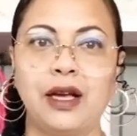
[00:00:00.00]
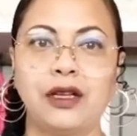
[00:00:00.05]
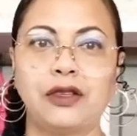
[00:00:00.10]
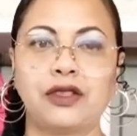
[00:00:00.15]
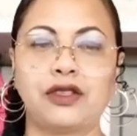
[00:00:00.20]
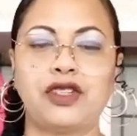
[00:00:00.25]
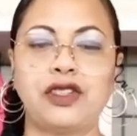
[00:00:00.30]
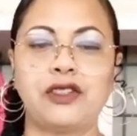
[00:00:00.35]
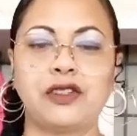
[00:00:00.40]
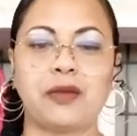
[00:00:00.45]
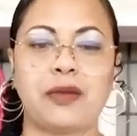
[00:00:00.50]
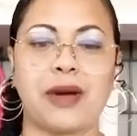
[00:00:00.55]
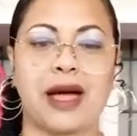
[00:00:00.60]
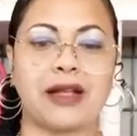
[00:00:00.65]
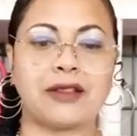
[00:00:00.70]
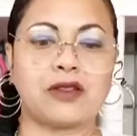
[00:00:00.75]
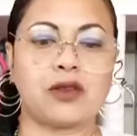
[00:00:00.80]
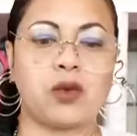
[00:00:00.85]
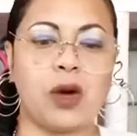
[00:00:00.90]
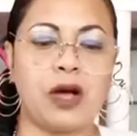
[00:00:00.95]
So she's
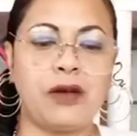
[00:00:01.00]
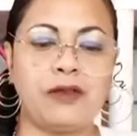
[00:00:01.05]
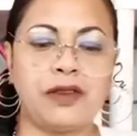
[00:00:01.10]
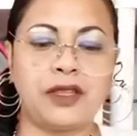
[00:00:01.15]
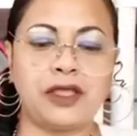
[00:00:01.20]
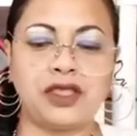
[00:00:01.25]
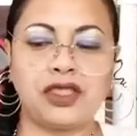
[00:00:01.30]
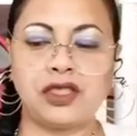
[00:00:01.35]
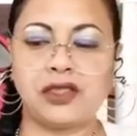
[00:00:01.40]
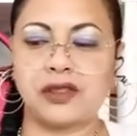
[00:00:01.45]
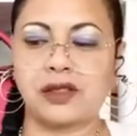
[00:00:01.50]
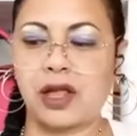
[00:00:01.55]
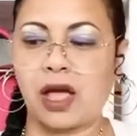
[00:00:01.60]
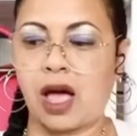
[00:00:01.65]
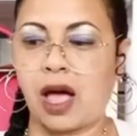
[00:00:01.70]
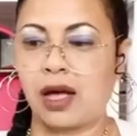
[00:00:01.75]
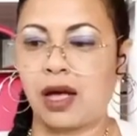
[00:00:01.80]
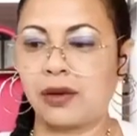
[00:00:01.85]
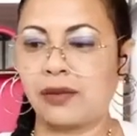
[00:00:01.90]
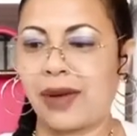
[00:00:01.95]
about 12 inches
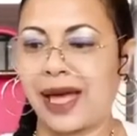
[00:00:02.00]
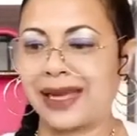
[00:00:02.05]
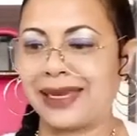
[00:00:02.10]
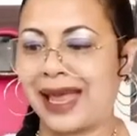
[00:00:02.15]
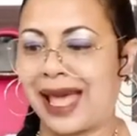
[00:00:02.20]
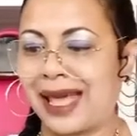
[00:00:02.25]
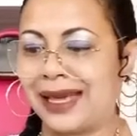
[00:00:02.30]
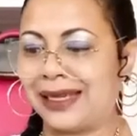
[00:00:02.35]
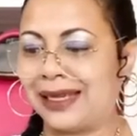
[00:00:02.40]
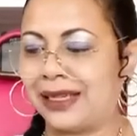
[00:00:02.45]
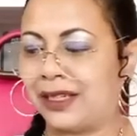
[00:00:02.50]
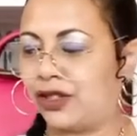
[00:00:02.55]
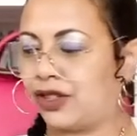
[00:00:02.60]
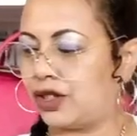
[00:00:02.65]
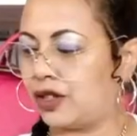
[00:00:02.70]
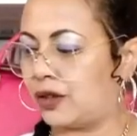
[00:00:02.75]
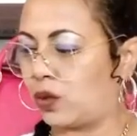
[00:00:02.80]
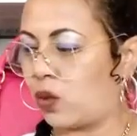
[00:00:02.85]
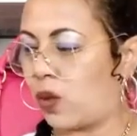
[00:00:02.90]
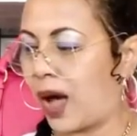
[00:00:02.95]
long by 9
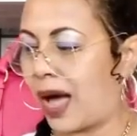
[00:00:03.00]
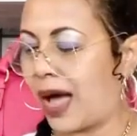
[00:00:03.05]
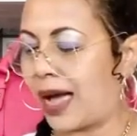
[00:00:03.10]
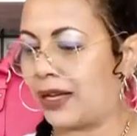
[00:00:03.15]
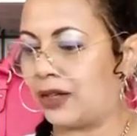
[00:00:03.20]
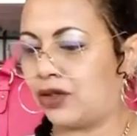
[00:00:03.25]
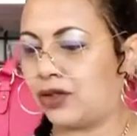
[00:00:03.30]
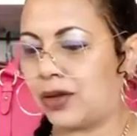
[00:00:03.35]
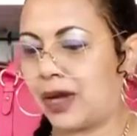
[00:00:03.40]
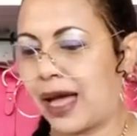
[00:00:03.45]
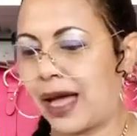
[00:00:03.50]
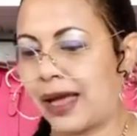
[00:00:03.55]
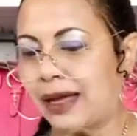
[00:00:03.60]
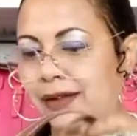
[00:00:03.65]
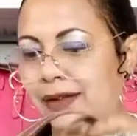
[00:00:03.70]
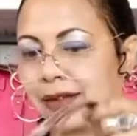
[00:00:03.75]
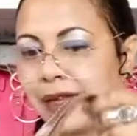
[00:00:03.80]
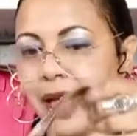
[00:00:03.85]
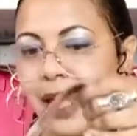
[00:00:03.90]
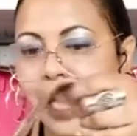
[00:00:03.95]
inches wide, you
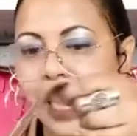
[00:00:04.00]
guys.